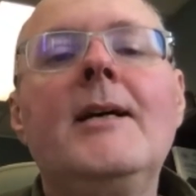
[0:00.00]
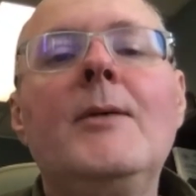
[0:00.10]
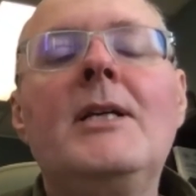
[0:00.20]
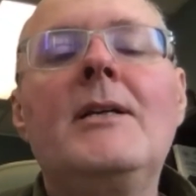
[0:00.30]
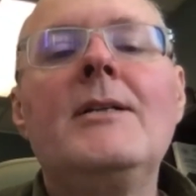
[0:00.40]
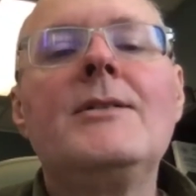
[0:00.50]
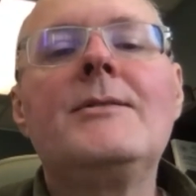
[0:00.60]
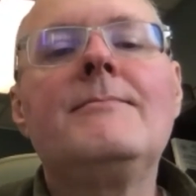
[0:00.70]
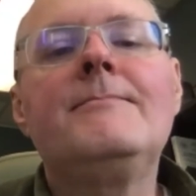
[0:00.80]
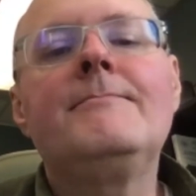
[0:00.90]
because
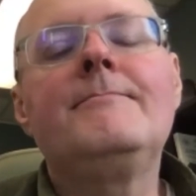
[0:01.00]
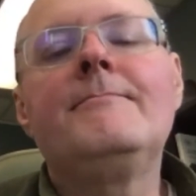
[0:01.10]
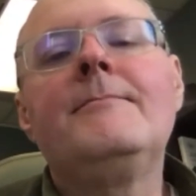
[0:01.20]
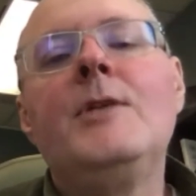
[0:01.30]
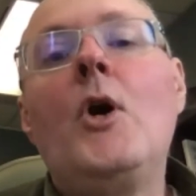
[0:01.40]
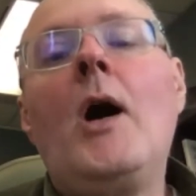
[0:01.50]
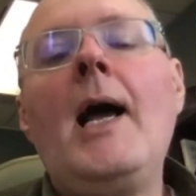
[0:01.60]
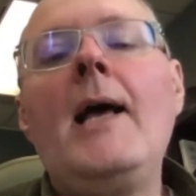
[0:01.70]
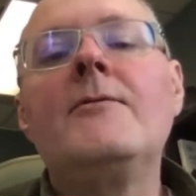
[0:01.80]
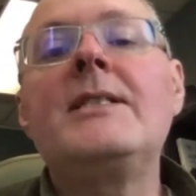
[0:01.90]
I
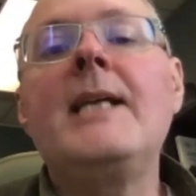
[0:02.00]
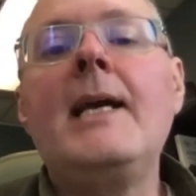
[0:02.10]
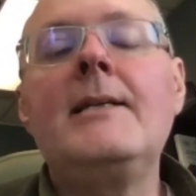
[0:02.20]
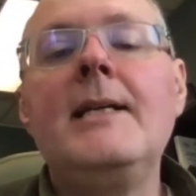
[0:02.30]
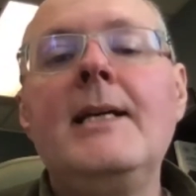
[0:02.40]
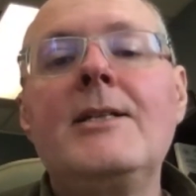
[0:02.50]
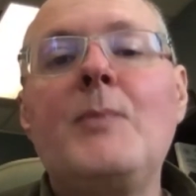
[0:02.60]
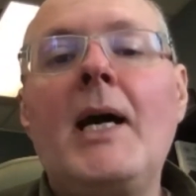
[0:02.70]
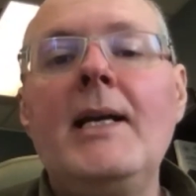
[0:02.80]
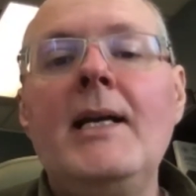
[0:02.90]
have sanidine as
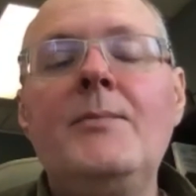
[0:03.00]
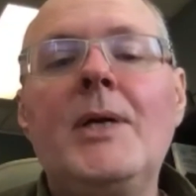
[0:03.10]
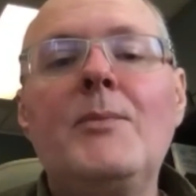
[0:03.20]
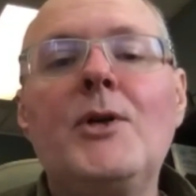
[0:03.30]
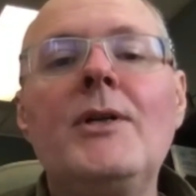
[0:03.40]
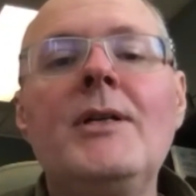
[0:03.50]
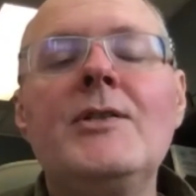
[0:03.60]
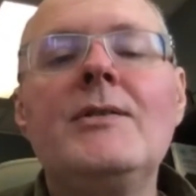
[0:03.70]
my end member